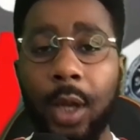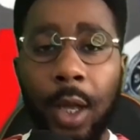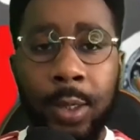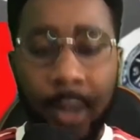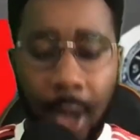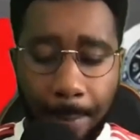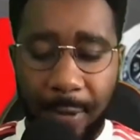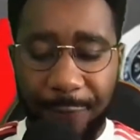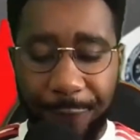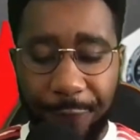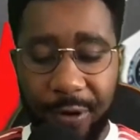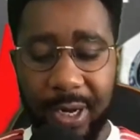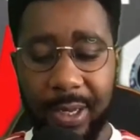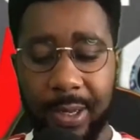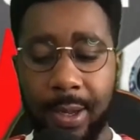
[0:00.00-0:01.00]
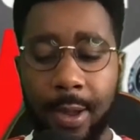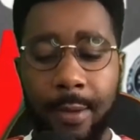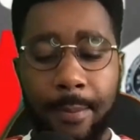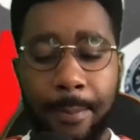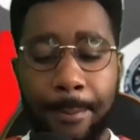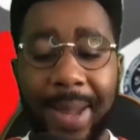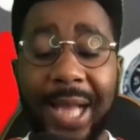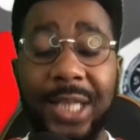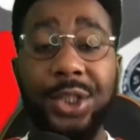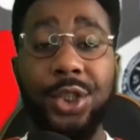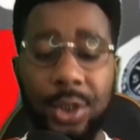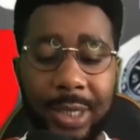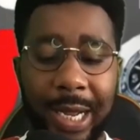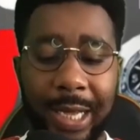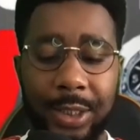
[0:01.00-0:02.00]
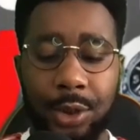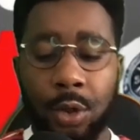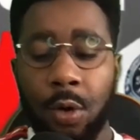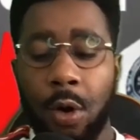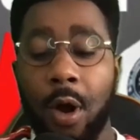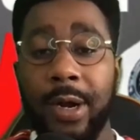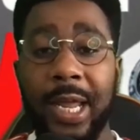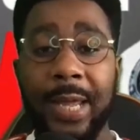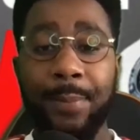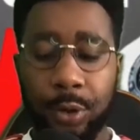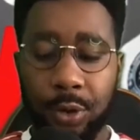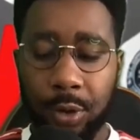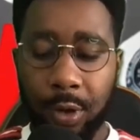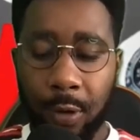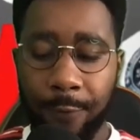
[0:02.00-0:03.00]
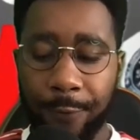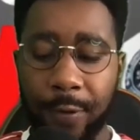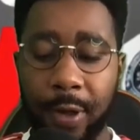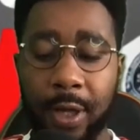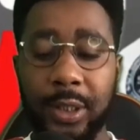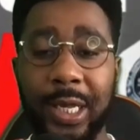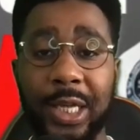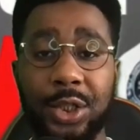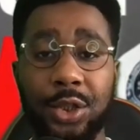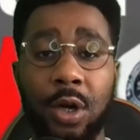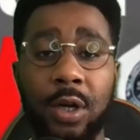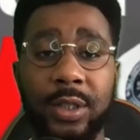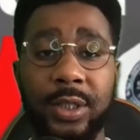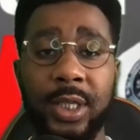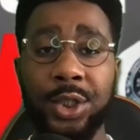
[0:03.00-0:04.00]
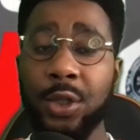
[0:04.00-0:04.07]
Number three, Manchester United still unable to convert their chances.